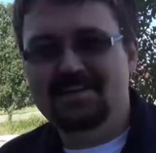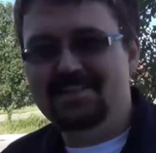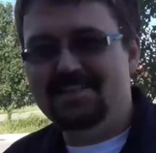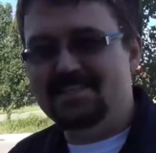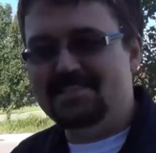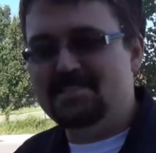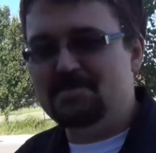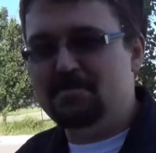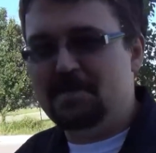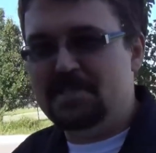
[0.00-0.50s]

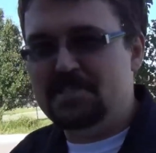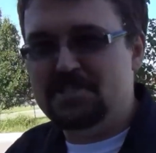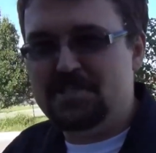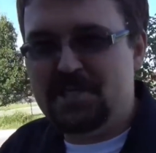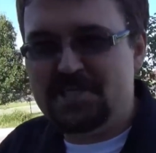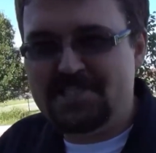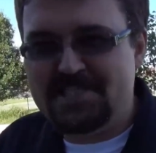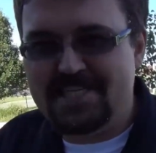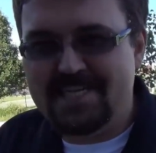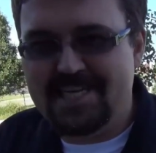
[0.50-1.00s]
This has been
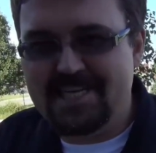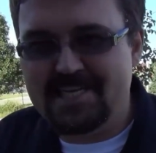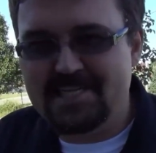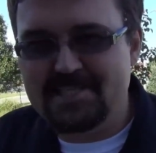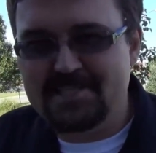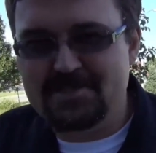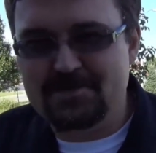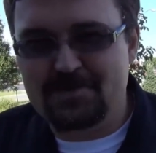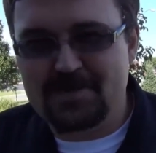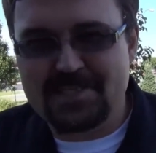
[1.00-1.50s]
Justin
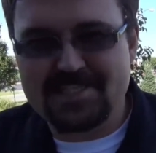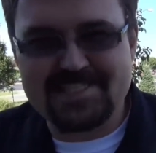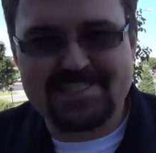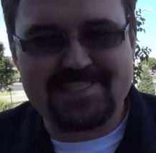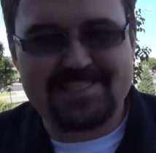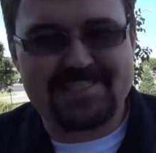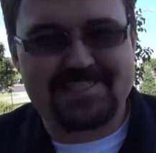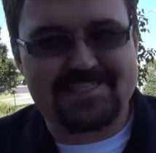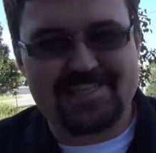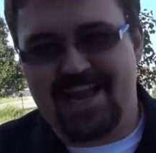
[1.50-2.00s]
Higgins with
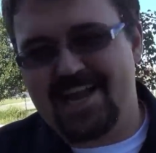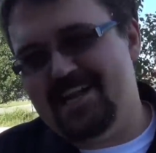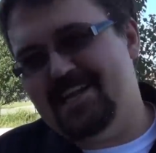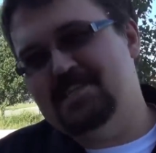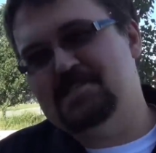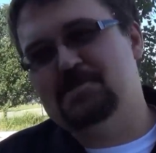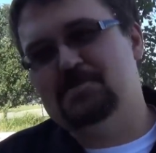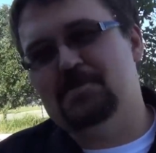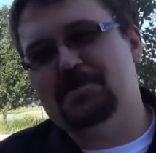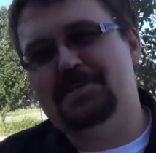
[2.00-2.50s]

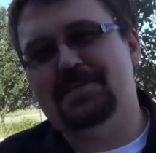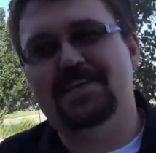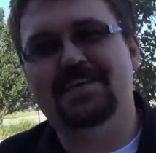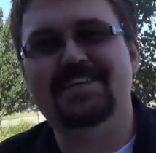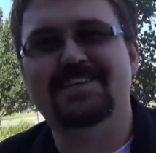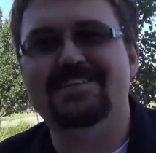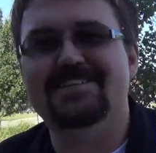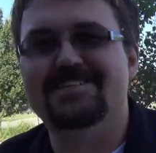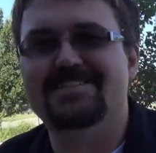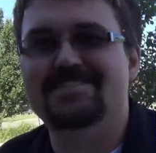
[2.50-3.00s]
Science with
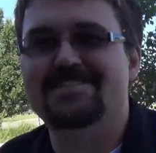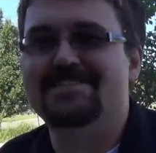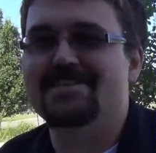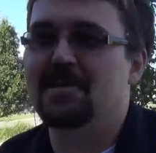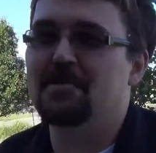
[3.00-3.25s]
Higgins.